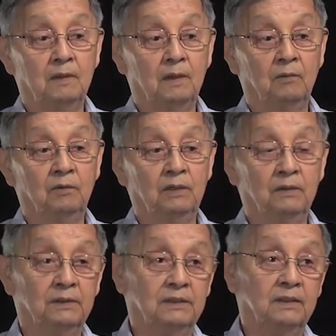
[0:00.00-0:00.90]
And we
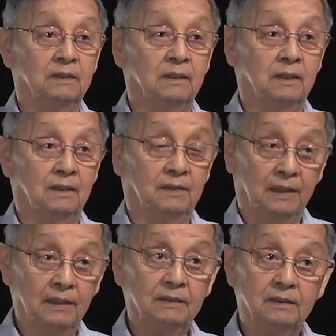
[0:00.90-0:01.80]
could see
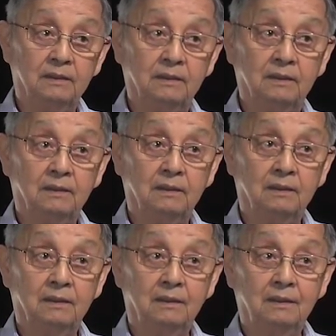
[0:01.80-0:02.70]
things in there